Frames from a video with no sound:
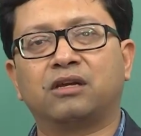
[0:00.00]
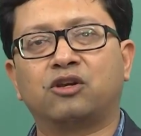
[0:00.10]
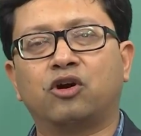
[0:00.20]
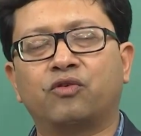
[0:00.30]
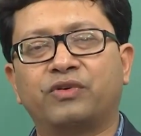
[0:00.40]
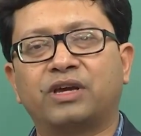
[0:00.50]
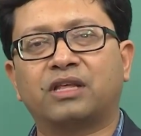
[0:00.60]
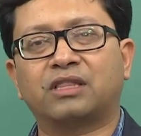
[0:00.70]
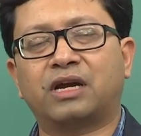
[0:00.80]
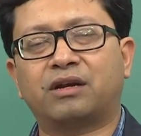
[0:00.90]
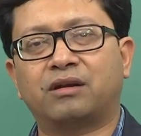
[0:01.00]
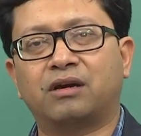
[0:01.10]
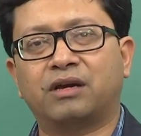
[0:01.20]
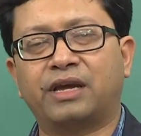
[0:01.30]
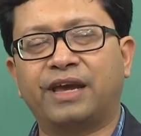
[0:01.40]
Norway and that
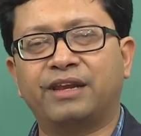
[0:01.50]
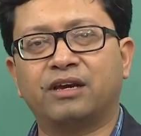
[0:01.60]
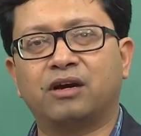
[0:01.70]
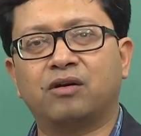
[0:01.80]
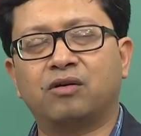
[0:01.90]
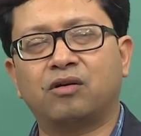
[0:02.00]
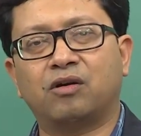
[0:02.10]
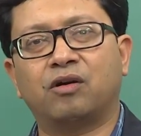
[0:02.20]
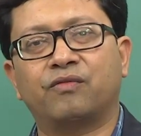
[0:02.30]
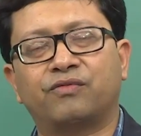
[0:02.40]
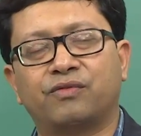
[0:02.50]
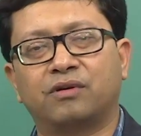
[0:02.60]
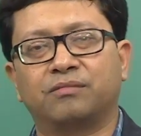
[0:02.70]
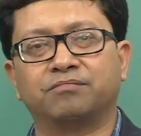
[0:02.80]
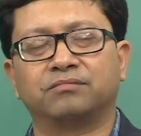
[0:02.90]
area of
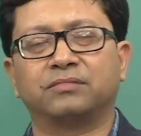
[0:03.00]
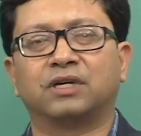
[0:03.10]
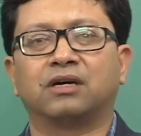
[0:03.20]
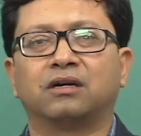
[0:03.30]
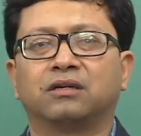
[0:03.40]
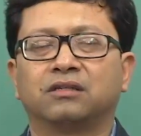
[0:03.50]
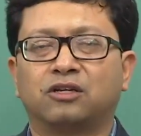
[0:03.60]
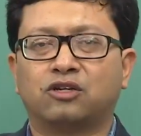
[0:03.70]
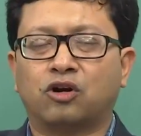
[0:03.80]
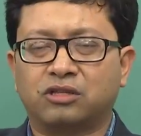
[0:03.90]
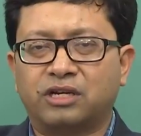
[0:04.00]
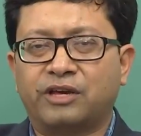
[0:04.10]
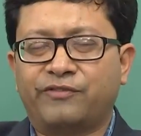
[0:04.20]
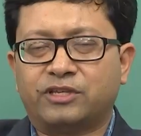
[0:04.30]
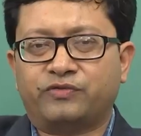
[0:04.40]
the northern
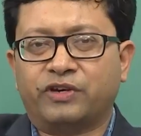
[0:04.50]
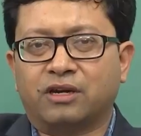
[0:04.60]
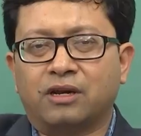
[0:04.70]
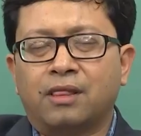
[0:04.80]
hemisphere.